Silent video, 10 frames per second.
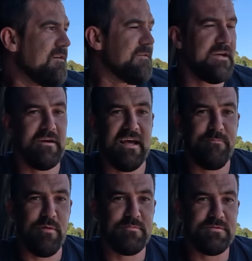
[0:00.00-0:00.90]
I think I'm gonna have
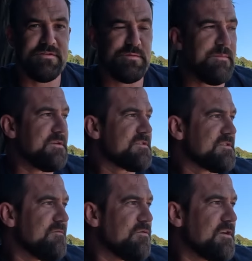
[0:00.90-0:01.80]
problems with swimmers because
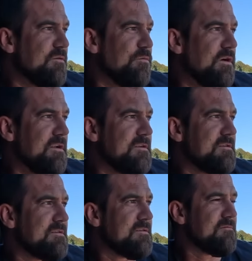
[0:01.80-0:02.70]
I've already got one
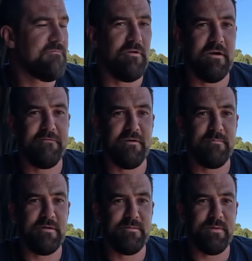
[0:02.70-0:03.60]
right in front of
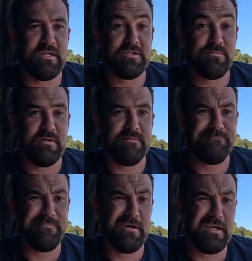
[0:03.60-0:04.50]
me on the beach, but
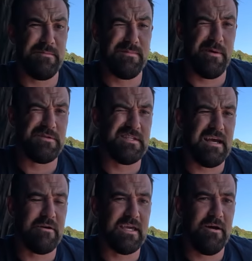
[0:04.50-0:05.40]
I'll keep you posted
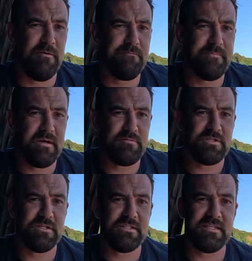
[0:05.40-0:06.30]
how I get on. I'm just
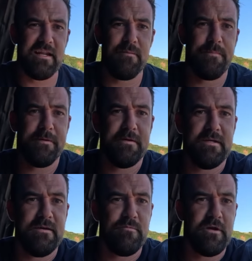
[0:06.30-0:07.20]
gonna set up
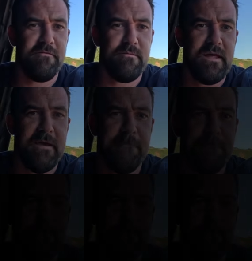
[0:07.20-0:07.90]
and we'll go from there.